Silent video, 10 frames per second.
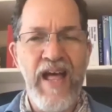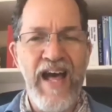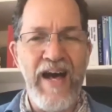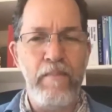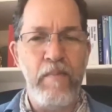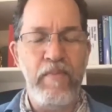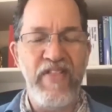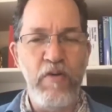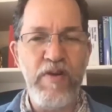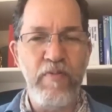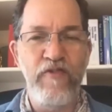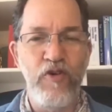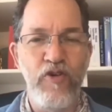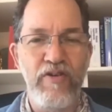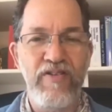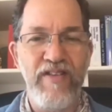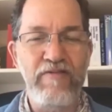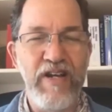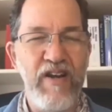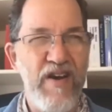But that was before
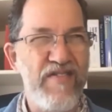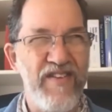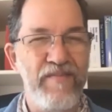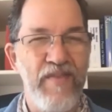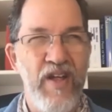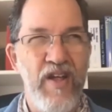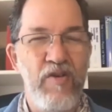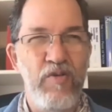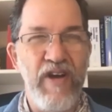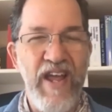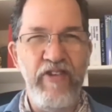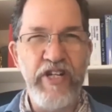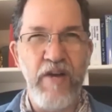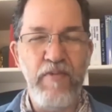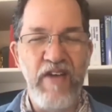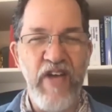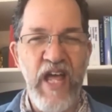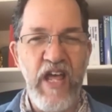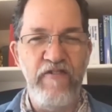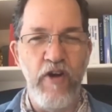they realized that, well, every time you have a
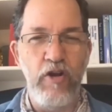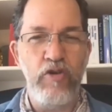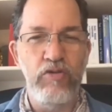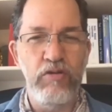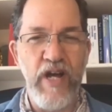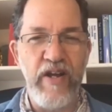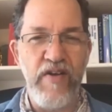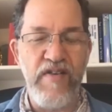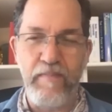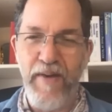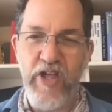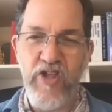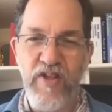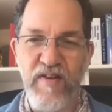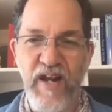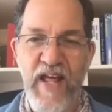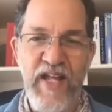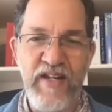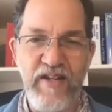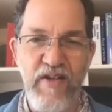hair follicle and a sebaceous
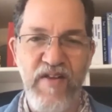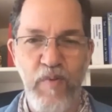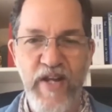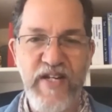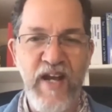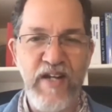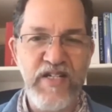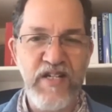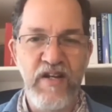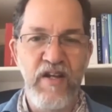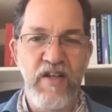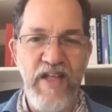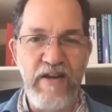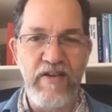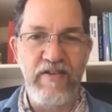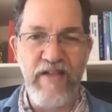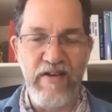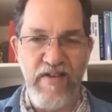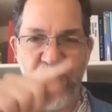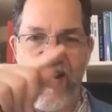gland and a sweat duct, that
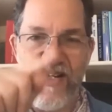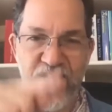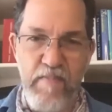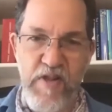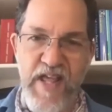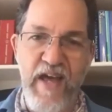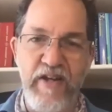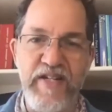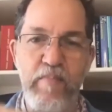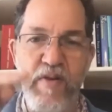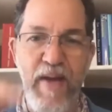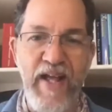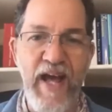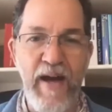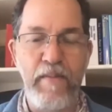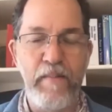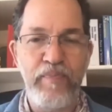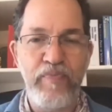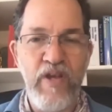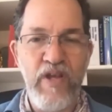skin dips down and dips back up.
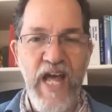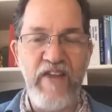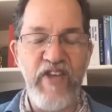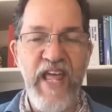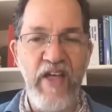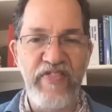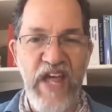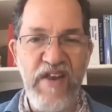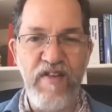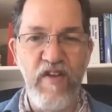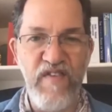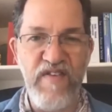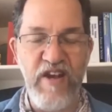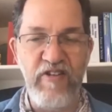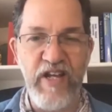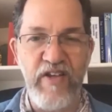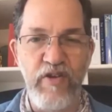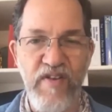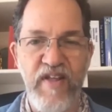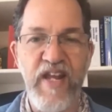And if you count that surface area,
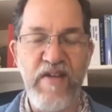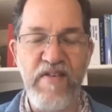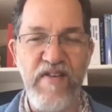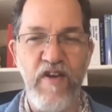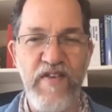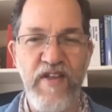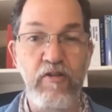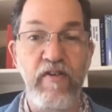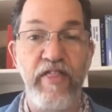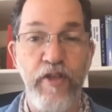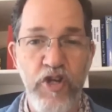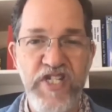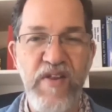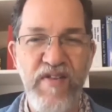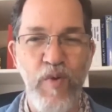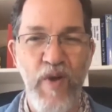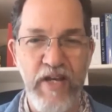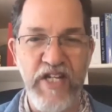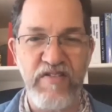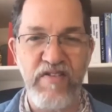your skin has a surface area of 30 square
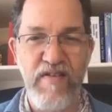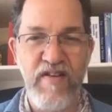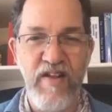meters.